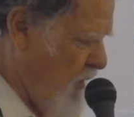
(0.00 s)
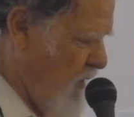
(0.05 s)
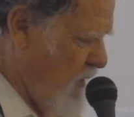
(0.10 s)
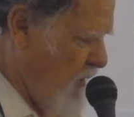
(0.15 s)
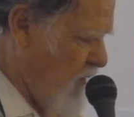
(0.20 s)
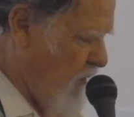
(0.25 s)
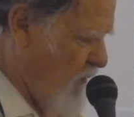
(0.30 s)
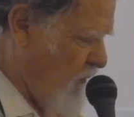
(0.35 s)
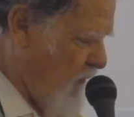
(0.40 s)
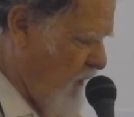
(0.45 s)

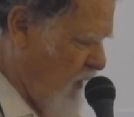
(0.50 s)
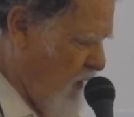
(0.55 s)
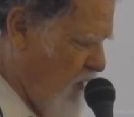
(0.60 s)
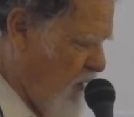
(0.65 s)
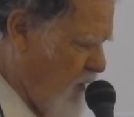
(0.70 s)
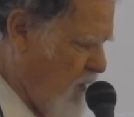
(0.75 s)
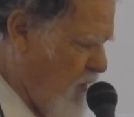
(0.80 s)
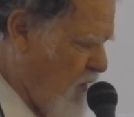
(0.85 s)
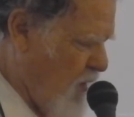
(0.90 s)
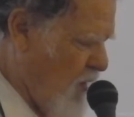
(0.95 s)
the
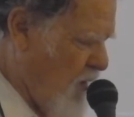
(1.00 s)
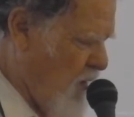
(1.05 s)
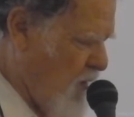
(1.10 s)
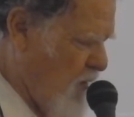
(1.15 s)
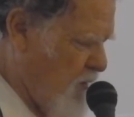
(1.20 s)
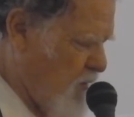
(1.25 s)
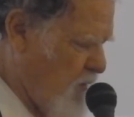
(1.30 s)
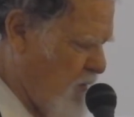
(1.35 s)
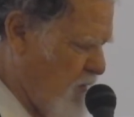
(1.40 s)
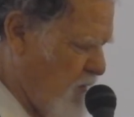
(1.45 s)
fated
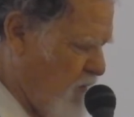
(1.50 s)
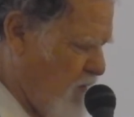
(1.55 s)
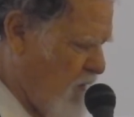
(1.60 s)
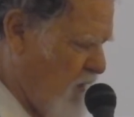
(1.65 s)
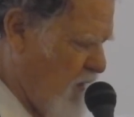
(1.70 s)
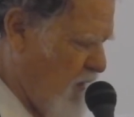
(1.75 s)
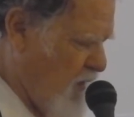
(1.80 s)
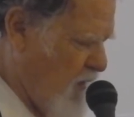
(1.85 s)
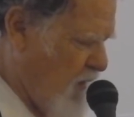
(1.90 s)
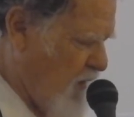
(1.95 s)
dolls
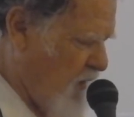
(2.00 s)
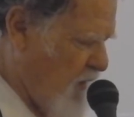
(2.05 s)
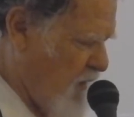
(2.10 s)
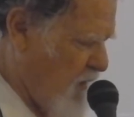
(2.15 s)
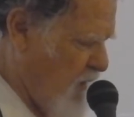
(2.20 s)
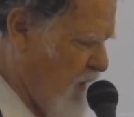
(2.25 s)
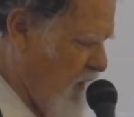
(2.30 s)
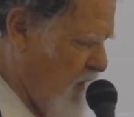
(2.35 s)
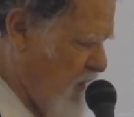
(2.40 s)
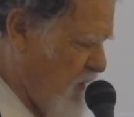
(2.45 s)
of
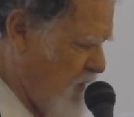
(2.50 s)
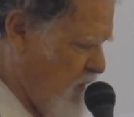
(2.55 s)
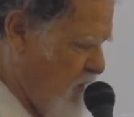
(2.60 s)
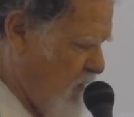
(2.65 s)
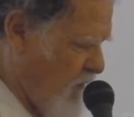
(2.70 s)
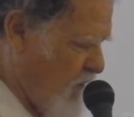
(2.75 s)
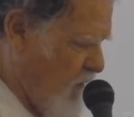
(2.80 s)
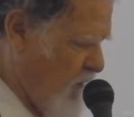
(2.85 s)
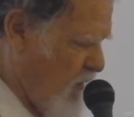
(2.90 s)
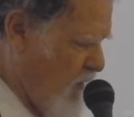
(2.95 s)

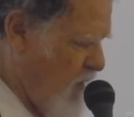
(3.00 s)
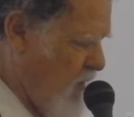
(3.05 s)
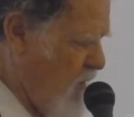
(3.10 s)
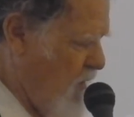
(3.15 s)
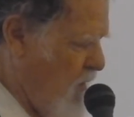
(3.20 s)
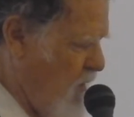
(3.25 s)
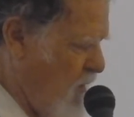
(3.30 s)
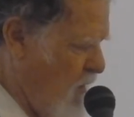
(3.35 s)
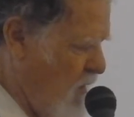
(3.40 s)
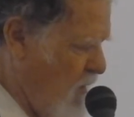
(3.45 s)
catastrophe,
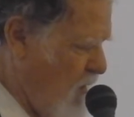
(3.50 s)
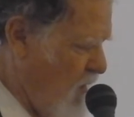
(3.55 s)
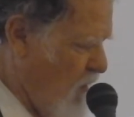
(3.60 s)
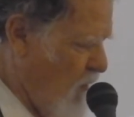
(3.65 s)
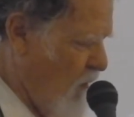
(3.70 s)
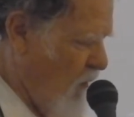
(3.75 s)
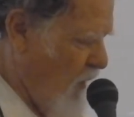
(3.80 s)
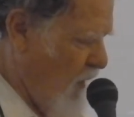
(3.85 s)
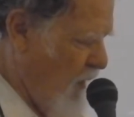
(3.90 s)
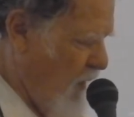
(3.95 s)

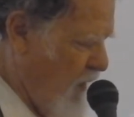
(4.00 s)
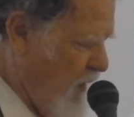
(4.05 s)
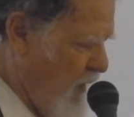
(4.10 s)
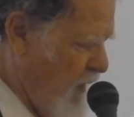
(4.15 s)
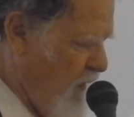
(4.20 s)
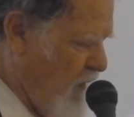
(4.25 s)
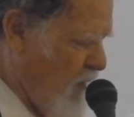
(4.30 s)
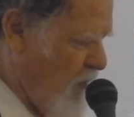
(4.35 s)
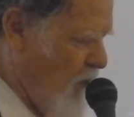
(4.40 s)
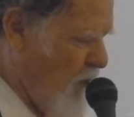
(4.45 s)

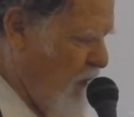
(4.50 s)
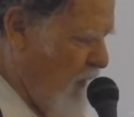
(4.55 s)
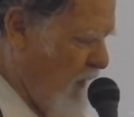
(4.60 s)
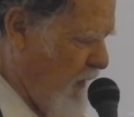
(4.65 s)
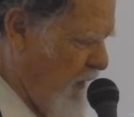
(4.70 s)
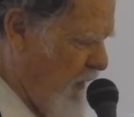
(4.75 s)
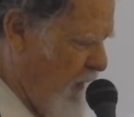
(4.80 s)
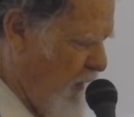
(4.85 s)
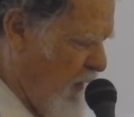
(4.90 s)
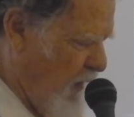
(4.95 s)
wearing the
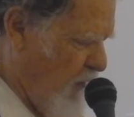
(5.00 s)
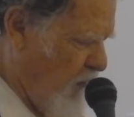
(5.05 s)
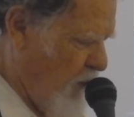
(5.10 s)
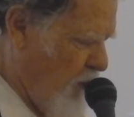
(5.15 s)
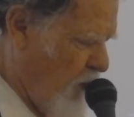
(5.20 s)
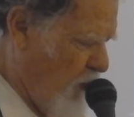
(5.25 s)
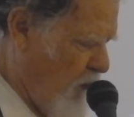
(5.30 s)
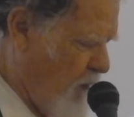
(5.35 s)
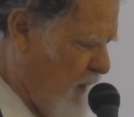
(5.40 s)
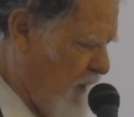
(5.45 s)
bling of
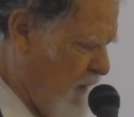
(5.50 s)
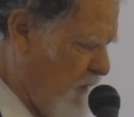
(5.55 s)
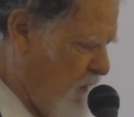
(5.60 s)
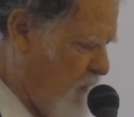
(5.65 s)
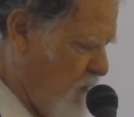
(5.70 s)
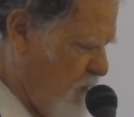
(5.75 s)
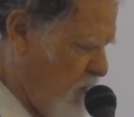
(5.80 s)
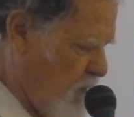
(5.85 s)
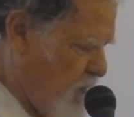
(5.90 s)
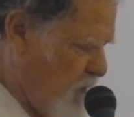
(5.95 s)

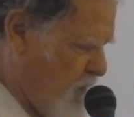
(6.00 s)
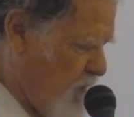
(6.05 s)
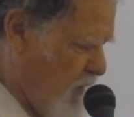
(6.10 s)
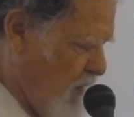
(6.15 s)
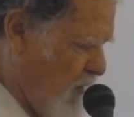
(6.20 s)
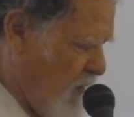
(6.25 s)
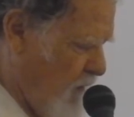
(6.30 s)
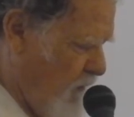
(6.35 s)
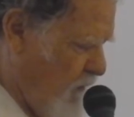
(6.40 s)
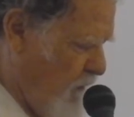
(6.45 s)
perpetual
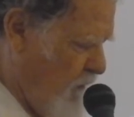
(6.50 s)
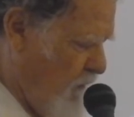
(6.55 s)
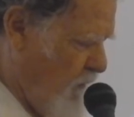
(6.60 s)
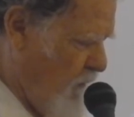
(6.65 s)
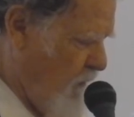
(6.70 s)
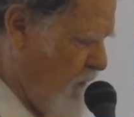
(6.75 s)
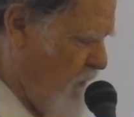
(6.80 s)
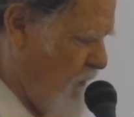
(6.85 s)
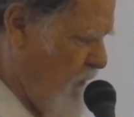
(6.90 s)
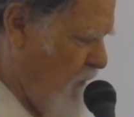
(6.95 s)
self,
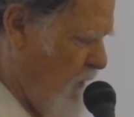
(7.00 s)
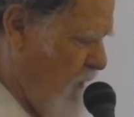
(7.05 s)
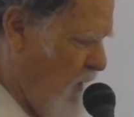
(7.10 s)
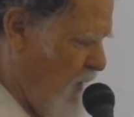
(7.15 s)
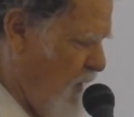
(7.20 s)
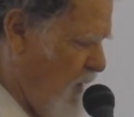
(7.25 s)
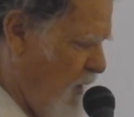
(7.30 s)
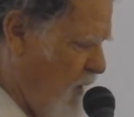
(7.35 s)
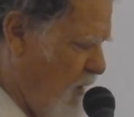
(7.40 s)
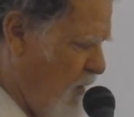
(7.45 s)

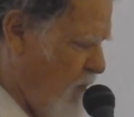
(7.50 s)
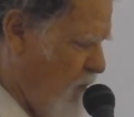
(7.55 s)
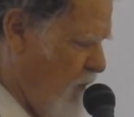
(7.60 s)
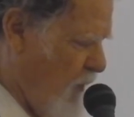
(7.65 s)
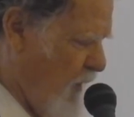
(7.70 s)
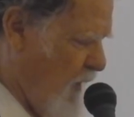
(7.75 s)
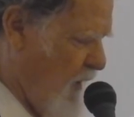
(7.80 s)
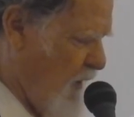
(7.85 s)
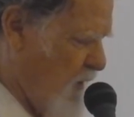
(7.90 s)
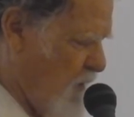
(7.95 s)

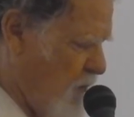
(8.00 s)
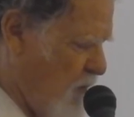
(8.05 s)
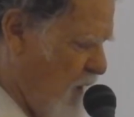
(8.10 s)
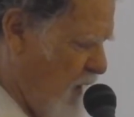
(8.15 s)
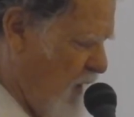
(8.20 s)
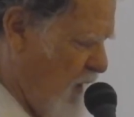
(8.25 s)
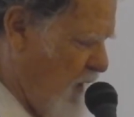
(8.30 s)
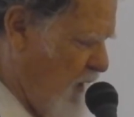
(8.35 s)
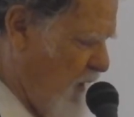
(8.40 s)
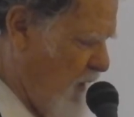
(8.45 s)
brings
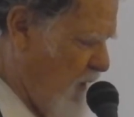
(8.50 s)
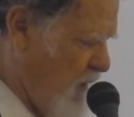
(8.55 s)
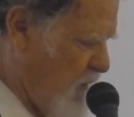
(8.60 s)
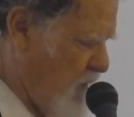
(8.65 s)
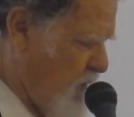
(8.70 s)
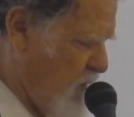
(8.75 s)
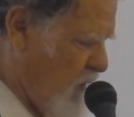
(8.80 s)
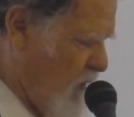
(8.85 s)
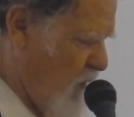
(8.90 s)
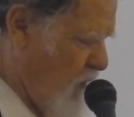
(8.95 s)
body and
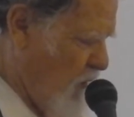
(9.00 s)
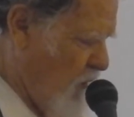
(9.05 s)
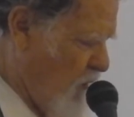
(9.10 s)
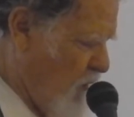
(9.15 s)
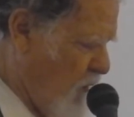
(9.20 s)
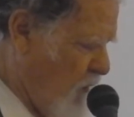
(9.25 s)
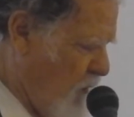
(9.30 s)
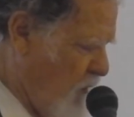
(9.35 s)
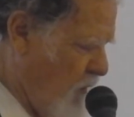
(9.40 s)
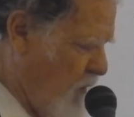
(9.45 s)

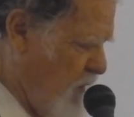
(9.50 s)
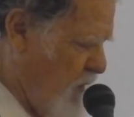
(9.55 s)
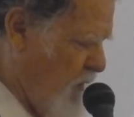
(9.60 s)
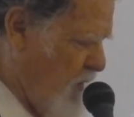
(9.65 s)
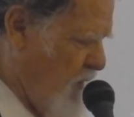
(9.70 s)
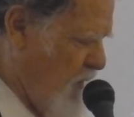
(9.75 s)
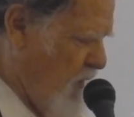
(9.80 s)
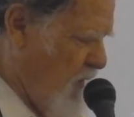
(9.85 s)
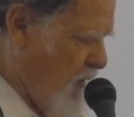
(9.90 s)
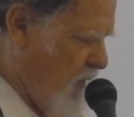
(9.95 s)
soul
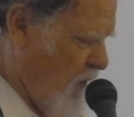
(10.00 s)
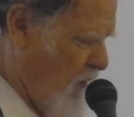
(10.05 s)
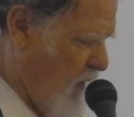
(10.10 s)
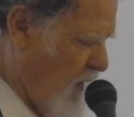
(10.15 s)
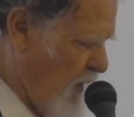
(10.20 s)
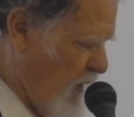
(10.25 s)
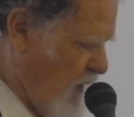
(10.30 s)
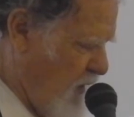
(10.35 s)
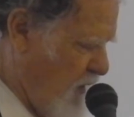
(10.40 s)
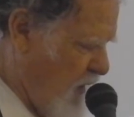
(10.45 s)
in the
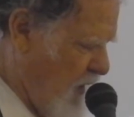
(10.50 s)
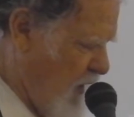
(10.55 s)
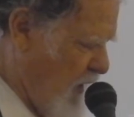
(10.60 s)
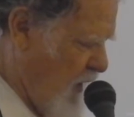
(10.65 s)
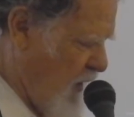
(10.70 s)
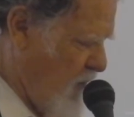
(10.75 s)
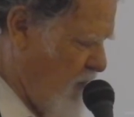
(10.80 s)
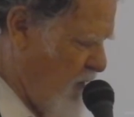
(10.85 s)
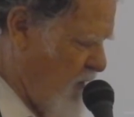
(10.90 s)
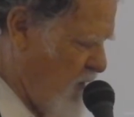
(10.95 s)
right
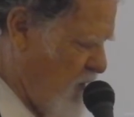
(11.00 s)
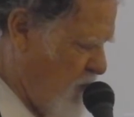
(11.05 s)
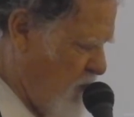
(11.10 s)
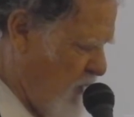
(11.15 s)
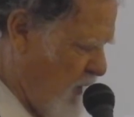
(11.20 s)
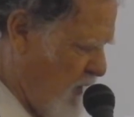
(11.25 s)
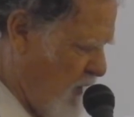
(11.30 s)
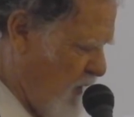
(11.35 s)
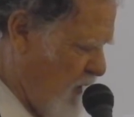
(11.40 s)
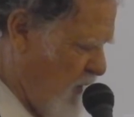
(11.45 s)
time and
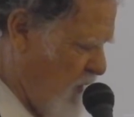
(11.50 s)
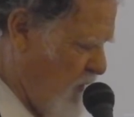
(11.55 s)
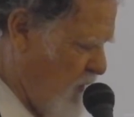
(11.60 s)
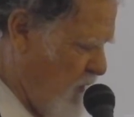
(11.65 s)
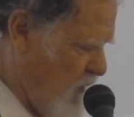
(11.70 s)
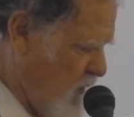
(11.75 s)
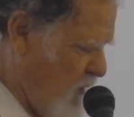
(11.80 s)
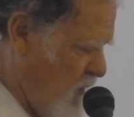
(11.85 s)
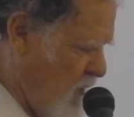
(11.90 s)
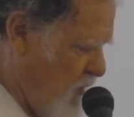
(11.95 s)

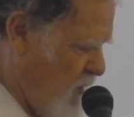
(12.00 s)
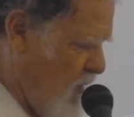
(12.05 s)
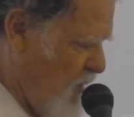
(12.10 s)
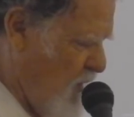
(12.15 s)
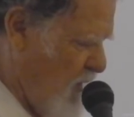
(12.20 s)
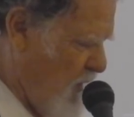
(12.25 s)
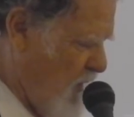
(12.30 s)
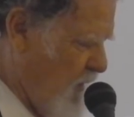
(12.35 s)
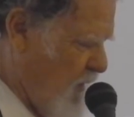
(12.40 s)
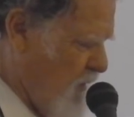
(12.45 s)
space.
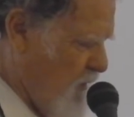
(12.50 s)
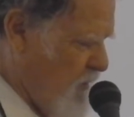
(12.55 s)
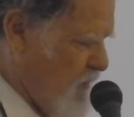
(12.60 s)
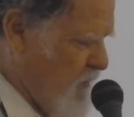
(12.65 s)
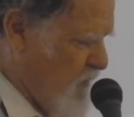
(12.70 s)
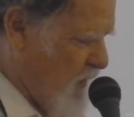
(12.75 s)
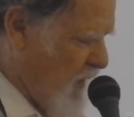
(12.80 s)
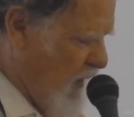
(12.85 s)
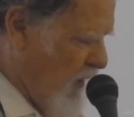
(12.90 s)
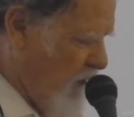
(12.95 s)

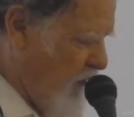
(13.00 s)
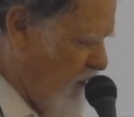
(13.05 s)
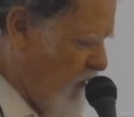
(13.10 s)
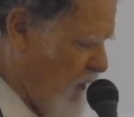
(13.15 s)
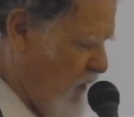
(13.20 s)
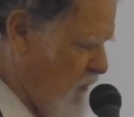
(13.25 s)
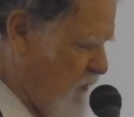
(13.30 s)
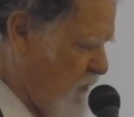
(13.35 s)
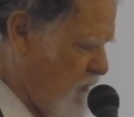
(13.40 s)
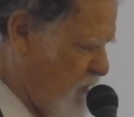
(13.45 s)

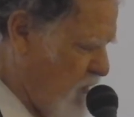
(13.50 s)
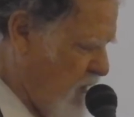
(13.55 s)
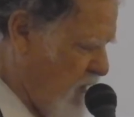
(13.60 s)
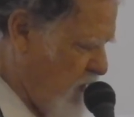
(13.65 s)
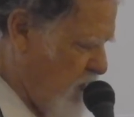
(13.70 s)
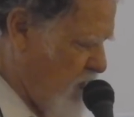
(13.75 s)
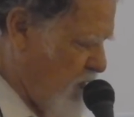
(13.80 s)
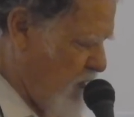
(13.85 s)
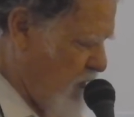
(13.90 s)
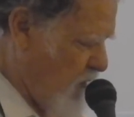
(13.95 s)
Sappho's
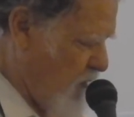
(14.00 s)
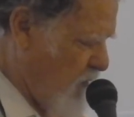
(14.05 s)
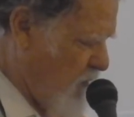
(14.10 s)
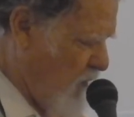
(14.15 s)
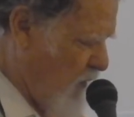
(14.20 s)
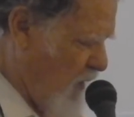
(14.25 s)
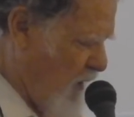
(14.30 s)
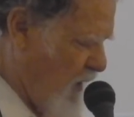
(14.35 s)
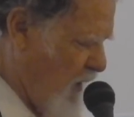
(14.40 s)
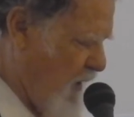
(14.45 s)
distant
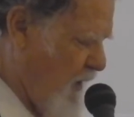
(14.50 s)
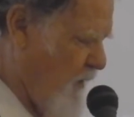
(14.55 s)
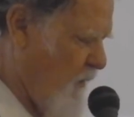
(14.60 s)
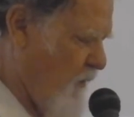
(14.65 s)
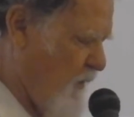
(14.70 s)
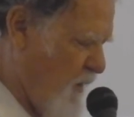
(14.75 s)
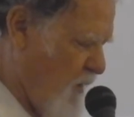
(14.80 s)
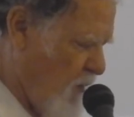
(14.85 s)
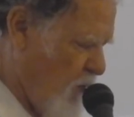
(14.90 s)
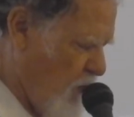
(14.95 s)
cry
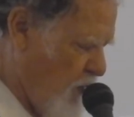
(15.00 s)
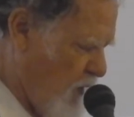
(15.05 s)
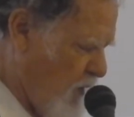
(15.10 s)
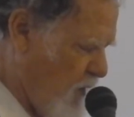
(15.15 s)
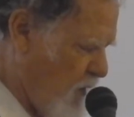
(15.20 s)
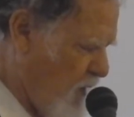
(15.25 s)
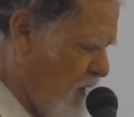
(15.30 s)
when her bird